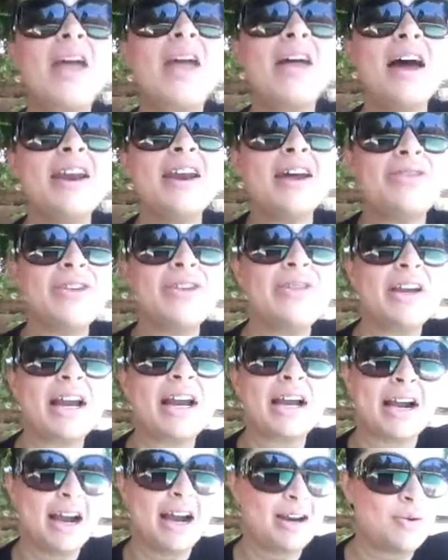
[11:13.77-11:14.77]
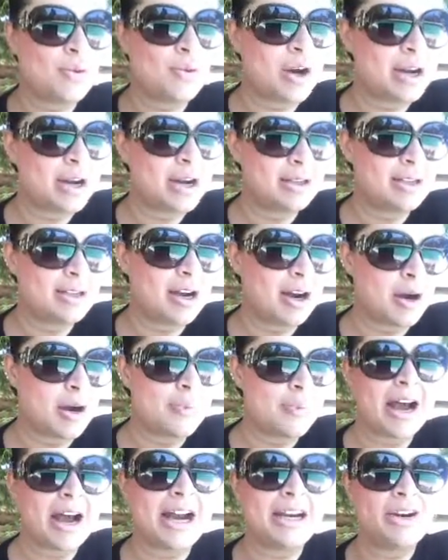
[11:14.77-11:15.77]
Another thing I kind of wanted to talk
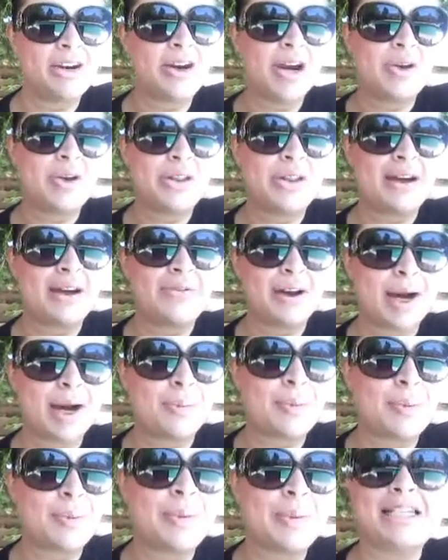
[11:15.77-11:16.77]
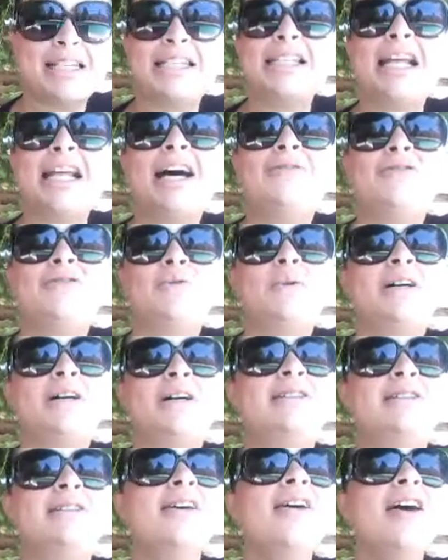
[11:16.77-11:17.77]
about, I know I only have a couple minutes left,
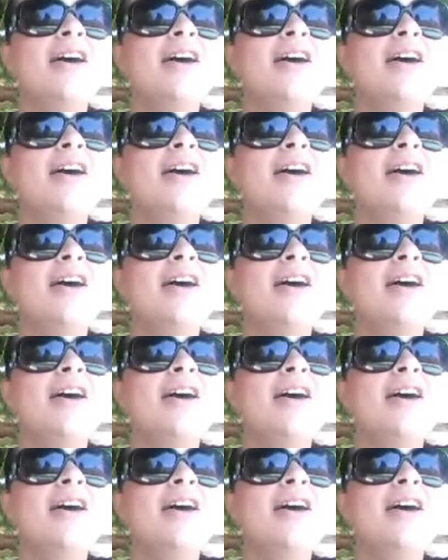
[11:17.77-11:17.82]
was,